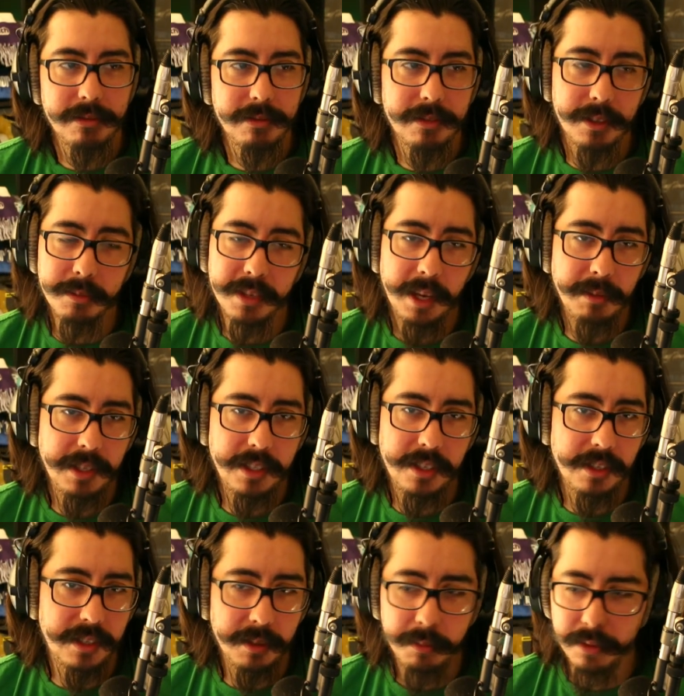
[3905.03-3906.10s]
Sometimes it's
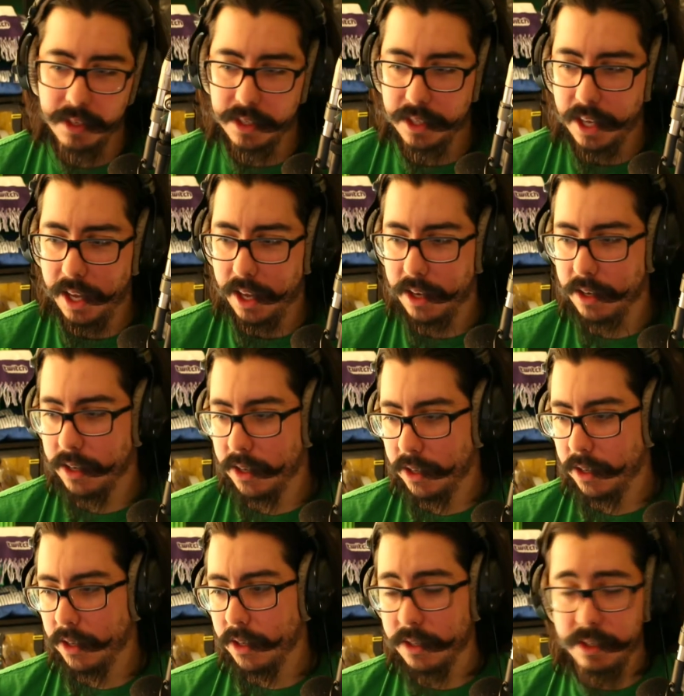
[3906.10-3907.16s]
just simple as that.
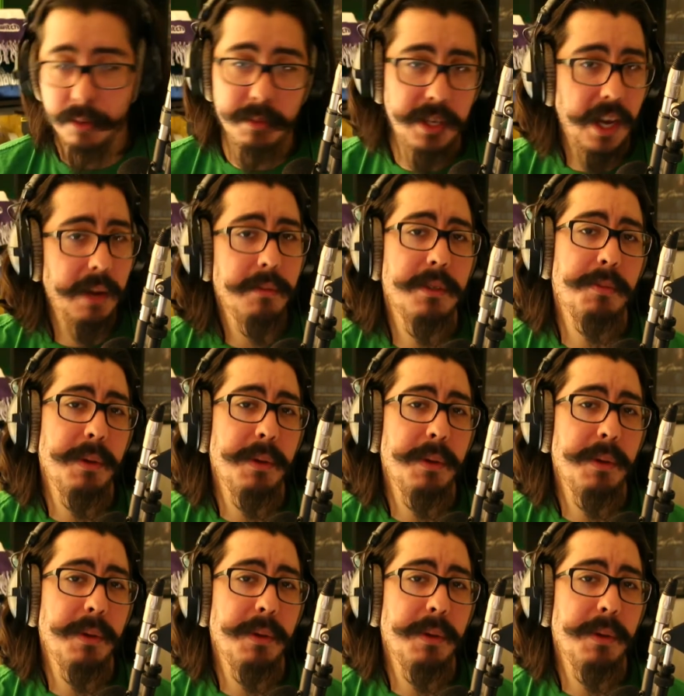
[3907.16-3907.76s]
Sometimes